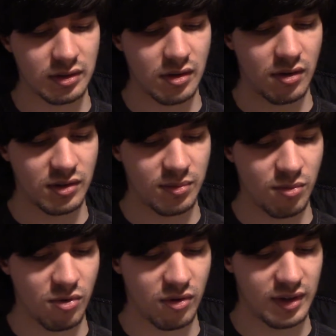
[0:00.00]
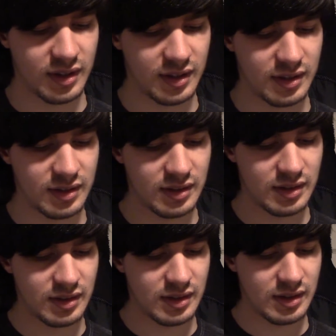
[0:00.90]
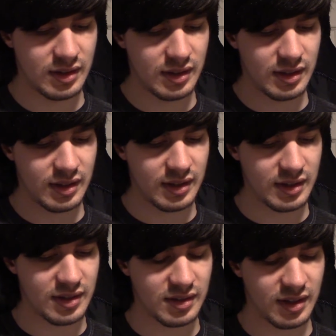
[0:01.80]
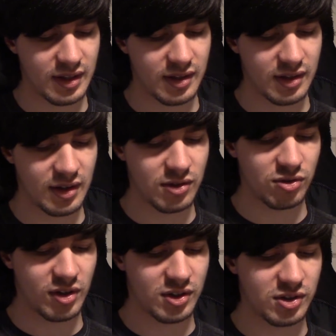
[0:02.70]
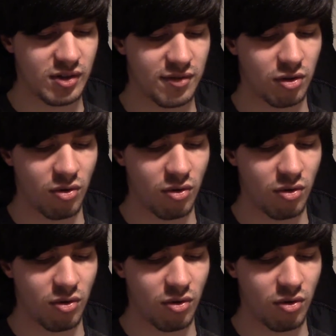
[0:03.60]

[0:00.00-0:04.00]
No, it's more this like introduction of the